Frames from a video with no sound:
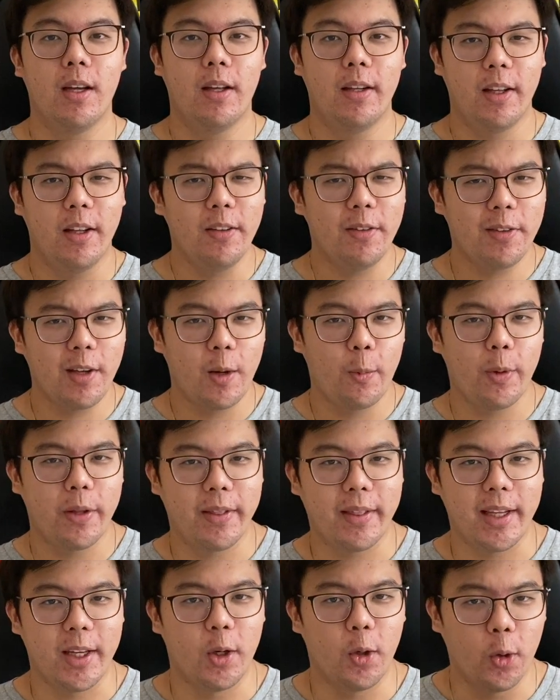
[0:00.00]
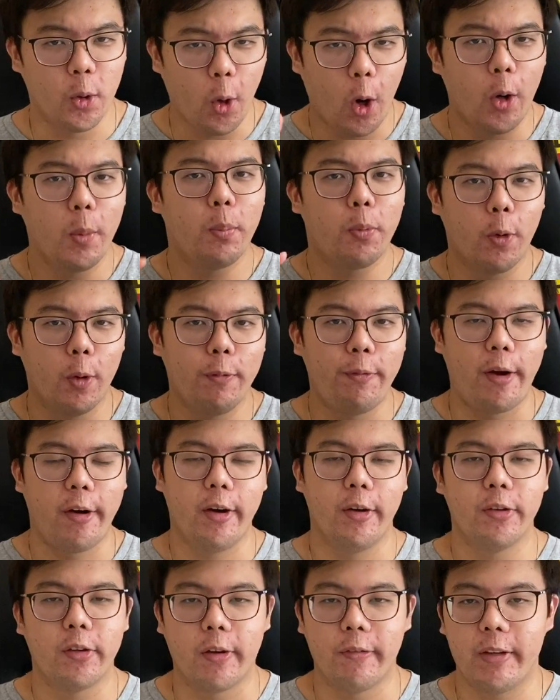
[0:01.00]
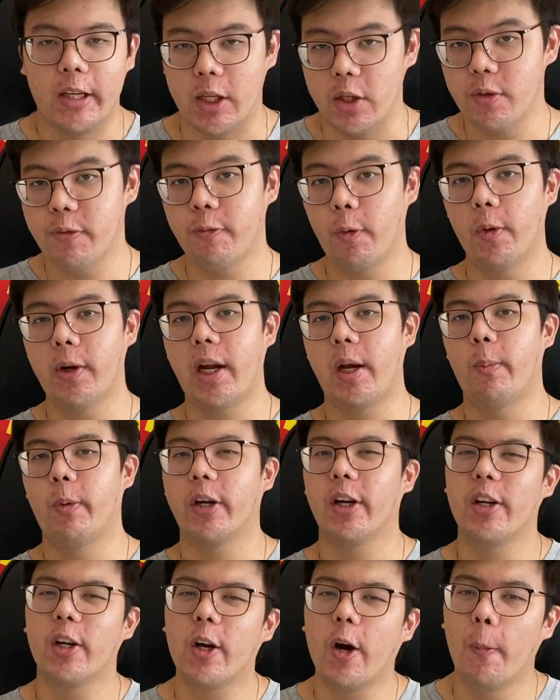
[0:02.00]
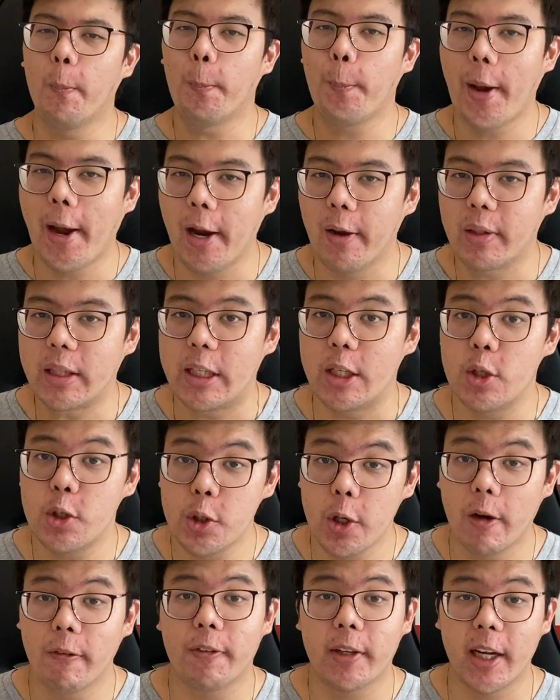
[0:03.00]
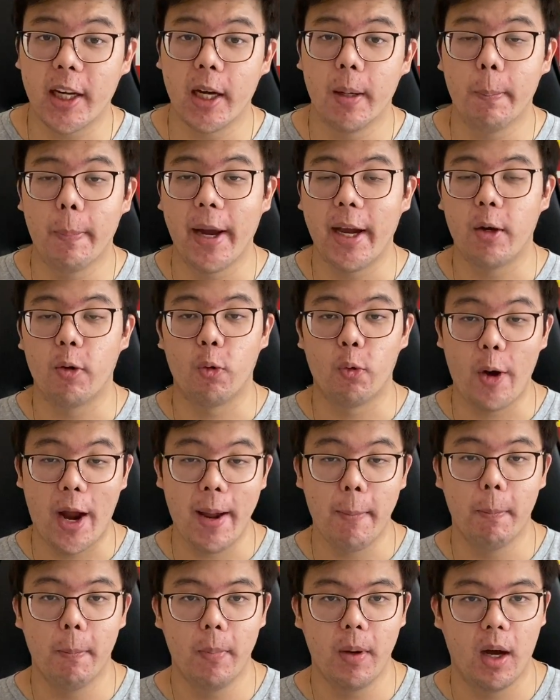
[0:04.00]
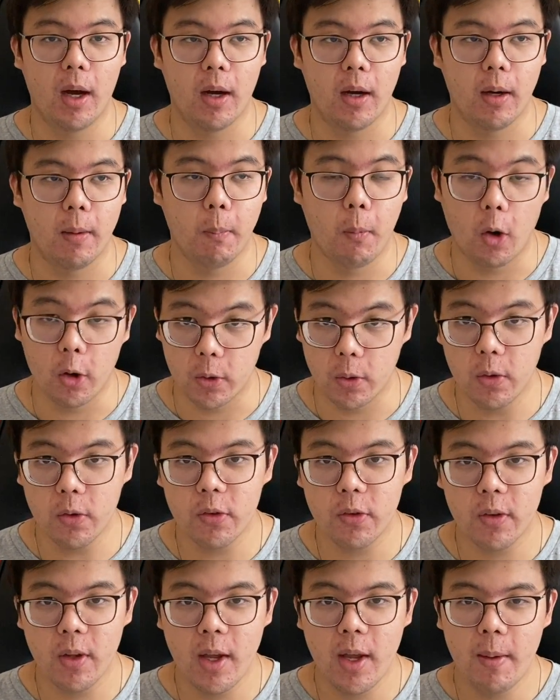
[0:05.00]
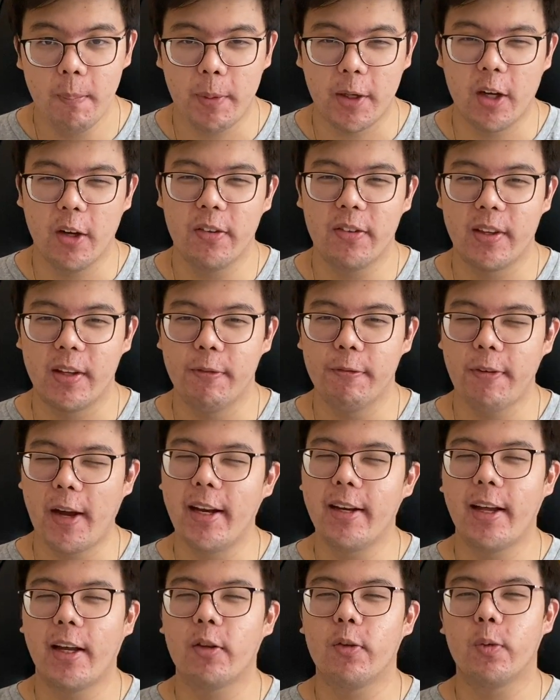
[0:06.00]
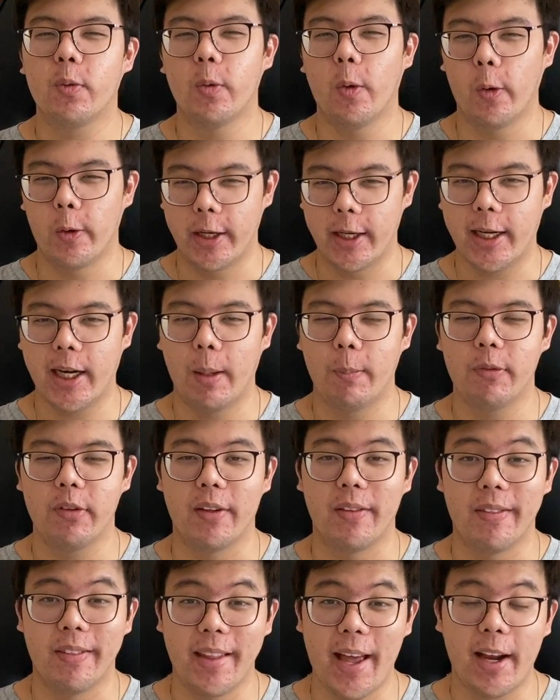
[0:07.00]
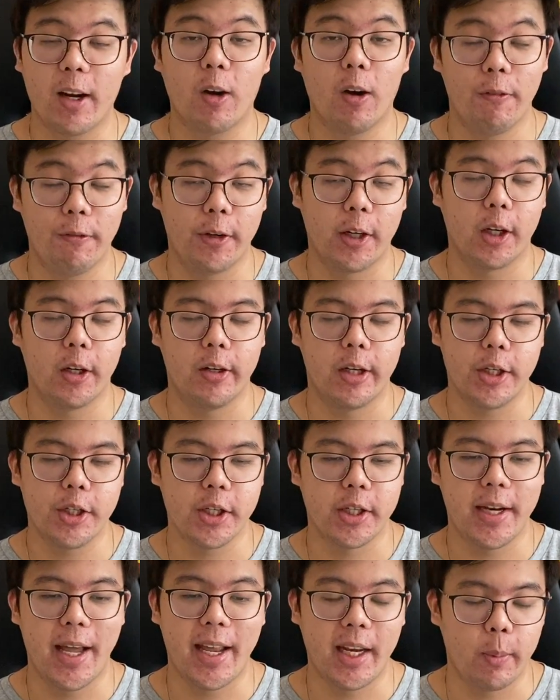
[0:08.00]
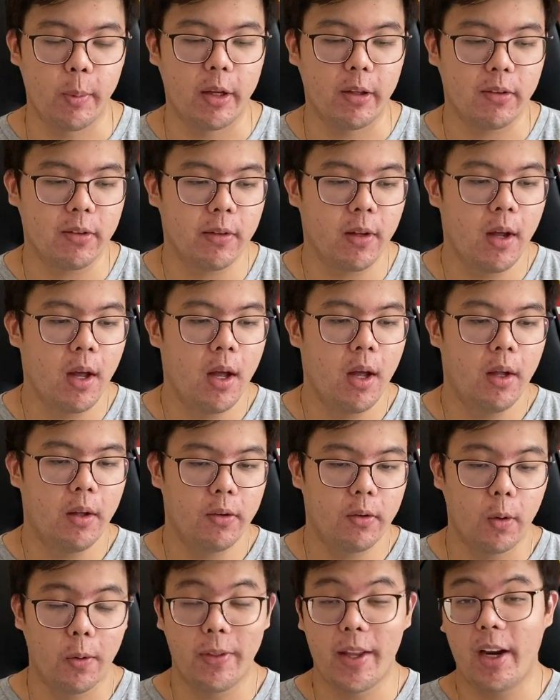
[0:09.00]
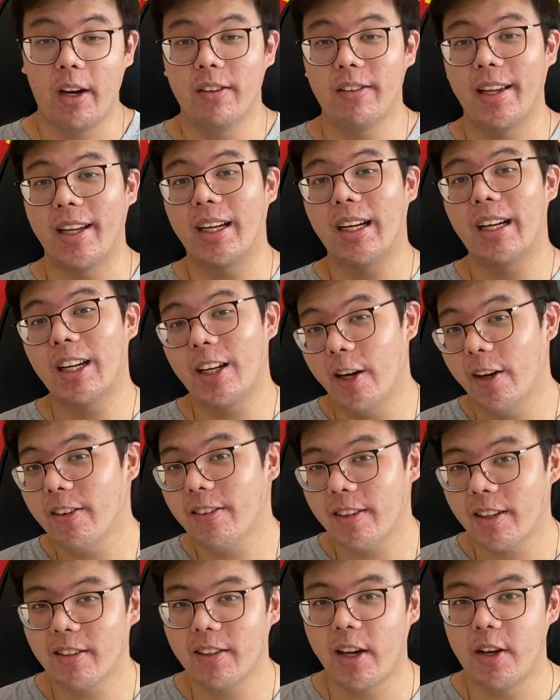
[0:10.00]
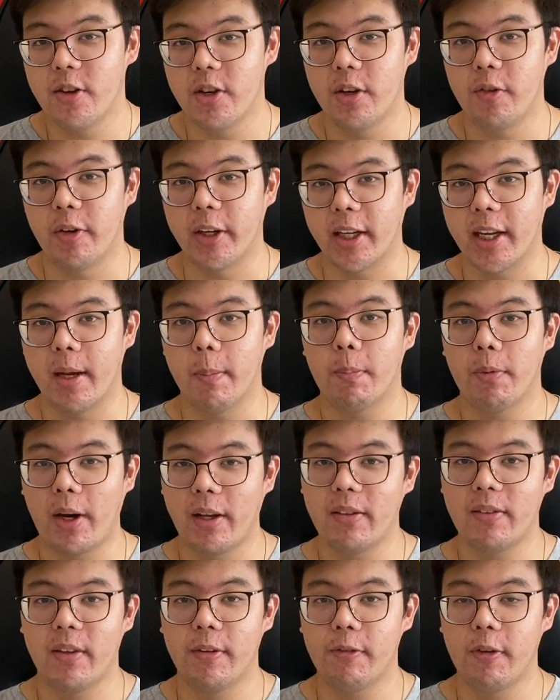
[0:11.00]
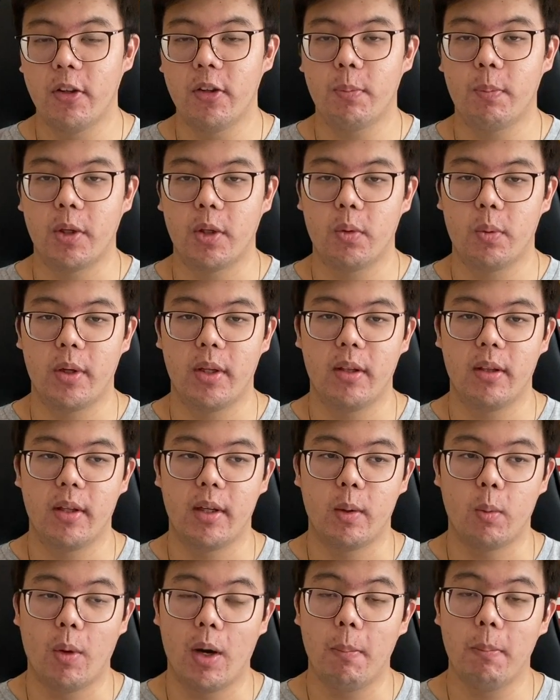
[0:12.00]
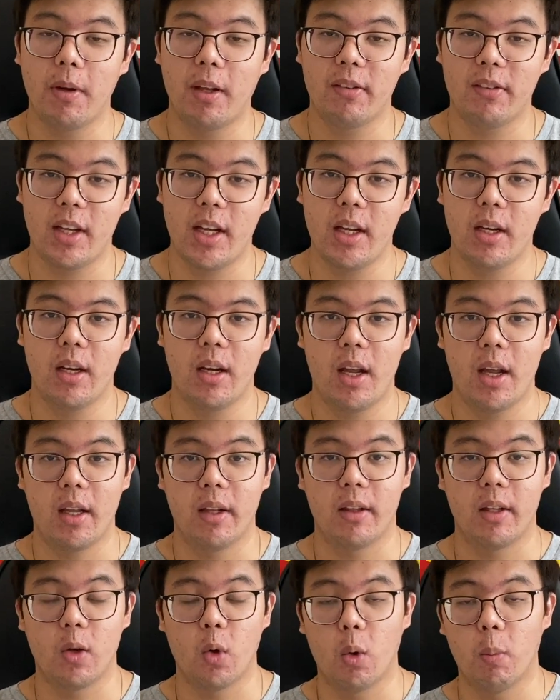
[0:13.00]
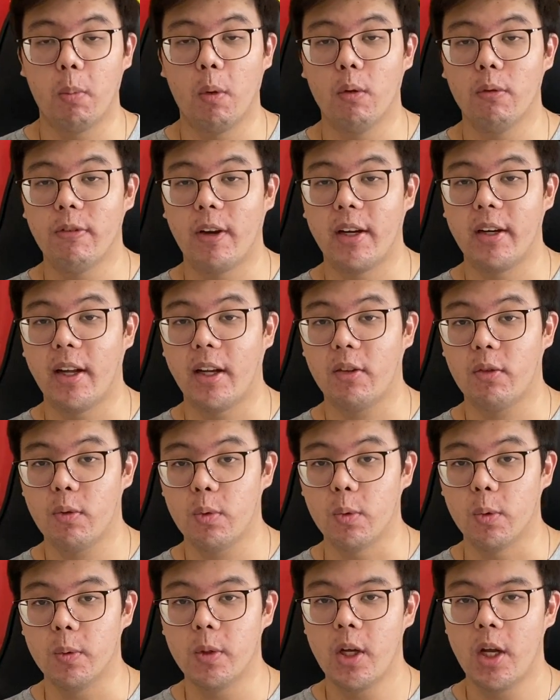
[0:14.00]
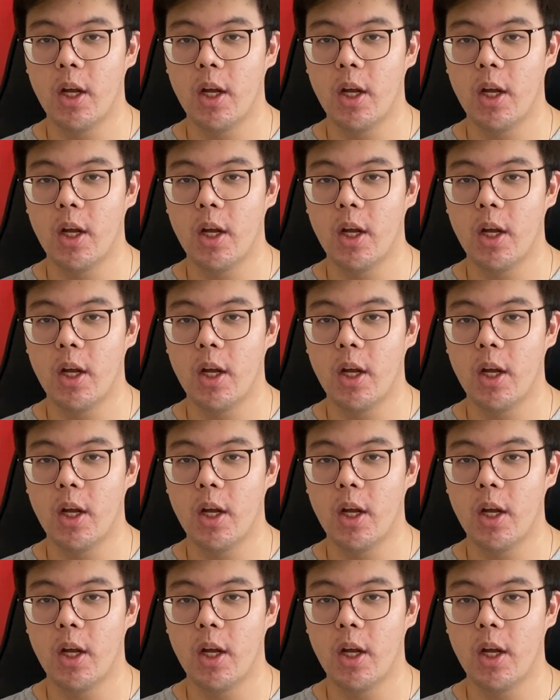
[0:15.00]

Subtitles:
Let's start with the non-Pro variants of each phone, and we're going to compare the 12GB RAM models because the Find X2 only comes in that configuration anyways. So there is a clear 600 ringgit price difference between the OnePlus 8 and the Oppo Find X2.